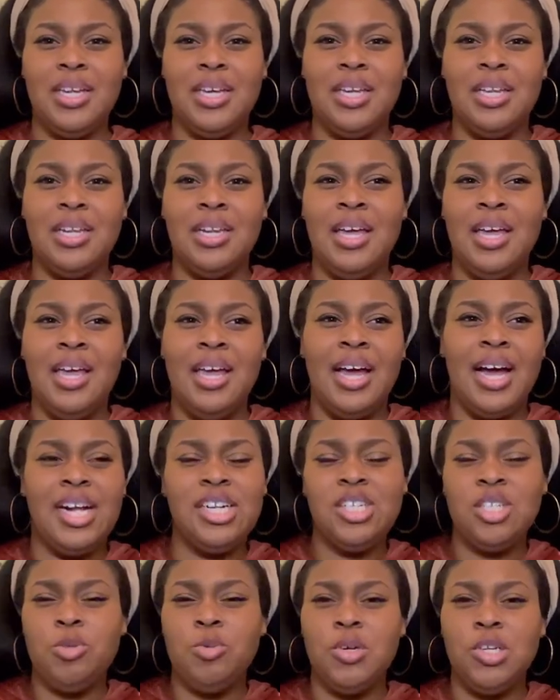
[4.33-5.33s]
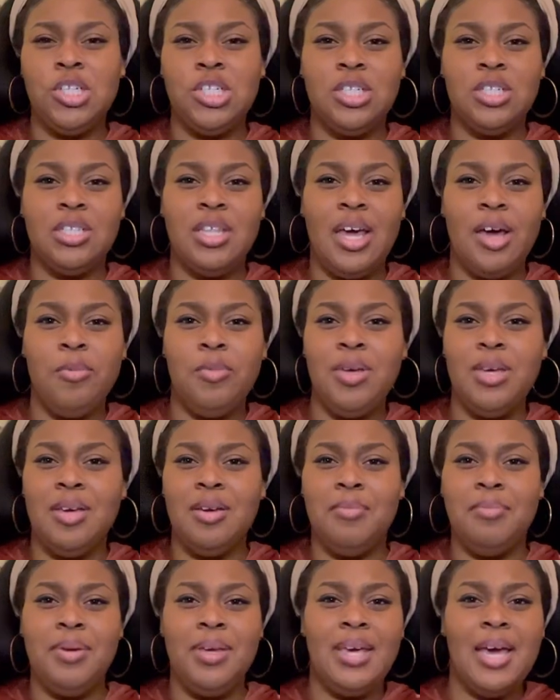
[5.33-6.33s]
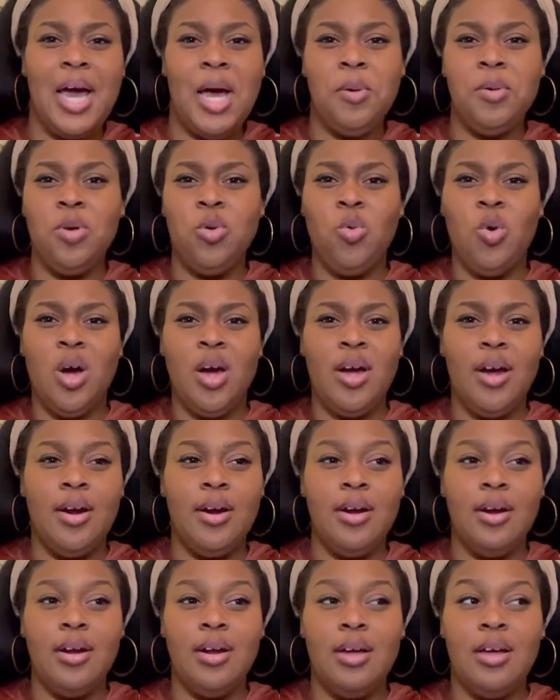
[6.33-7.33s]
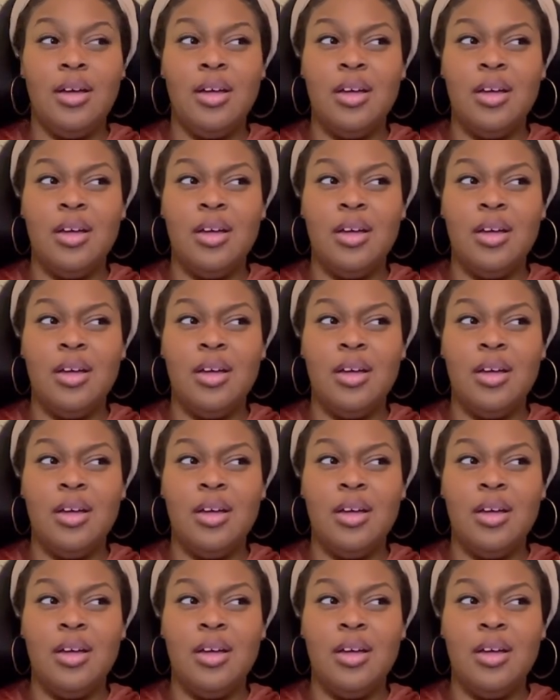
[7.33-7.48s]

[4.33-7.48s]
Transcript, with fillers: And I just wish that we could be how we were.